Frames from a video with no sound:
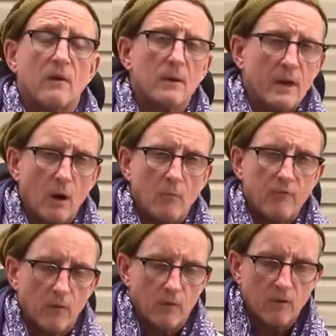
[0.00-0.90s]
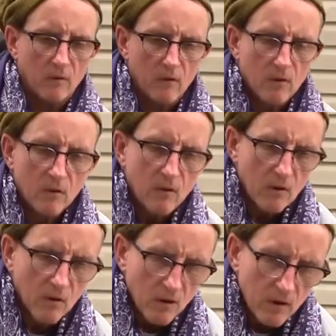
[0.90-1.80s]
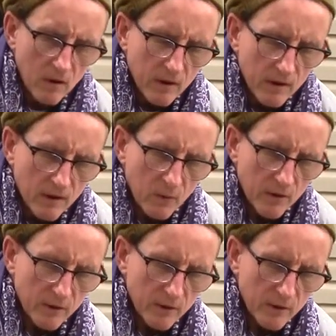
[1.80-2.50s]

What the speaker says: very helpful. You know,